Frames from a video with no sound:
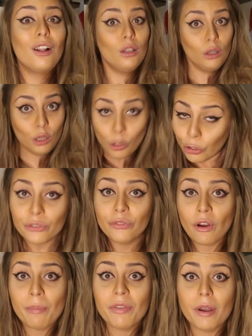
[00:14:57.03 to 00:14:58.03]
learn
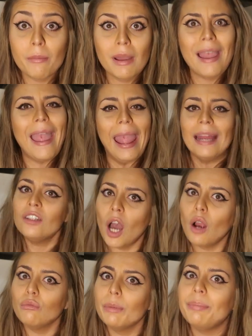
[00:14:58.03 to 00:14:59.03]
from them and
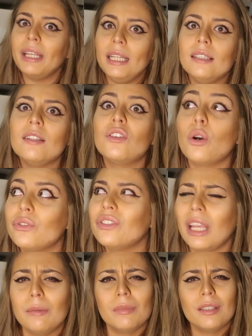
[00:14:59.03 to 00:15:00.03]
not repeat those
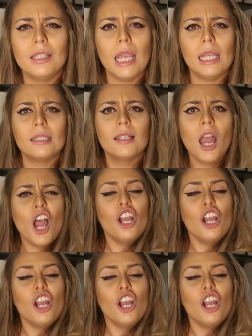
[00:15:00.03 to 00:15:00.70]
same mistakes.